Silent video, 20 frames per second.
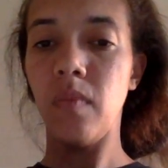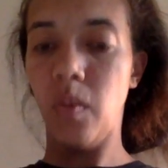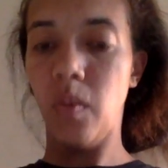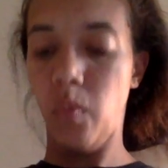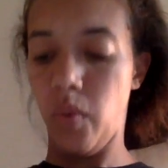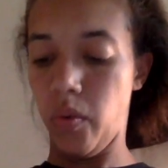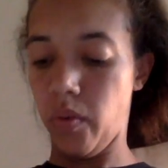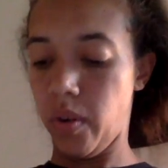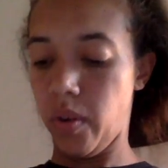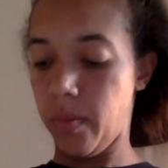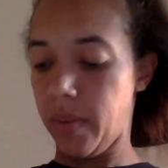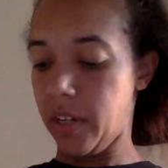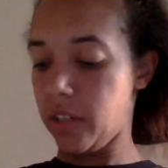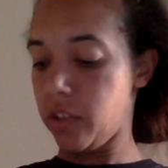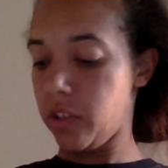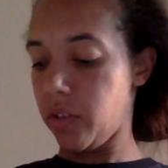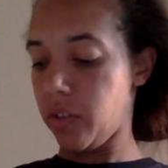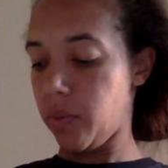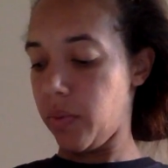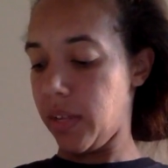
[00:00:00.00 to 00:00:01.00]
We want to make
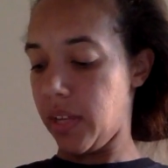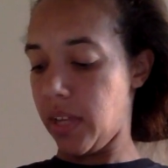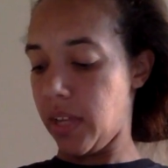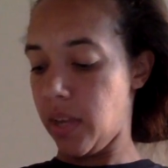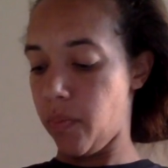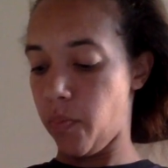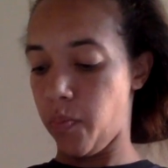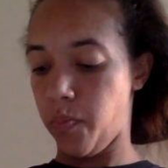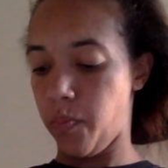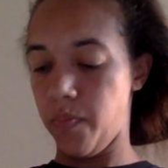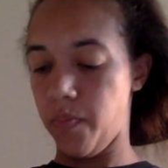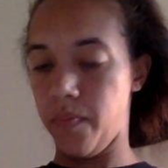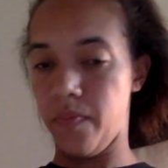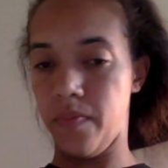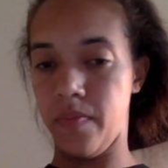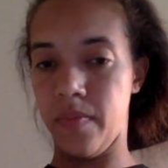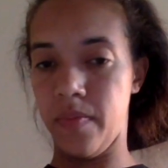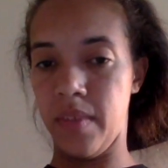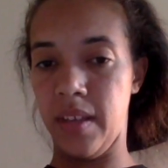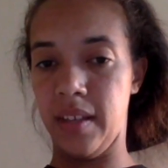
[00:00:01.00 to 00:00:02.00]
sure that we keep
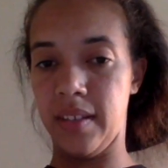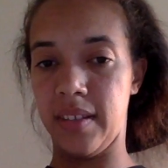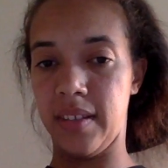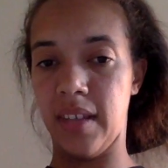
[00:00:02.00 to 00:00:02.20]
this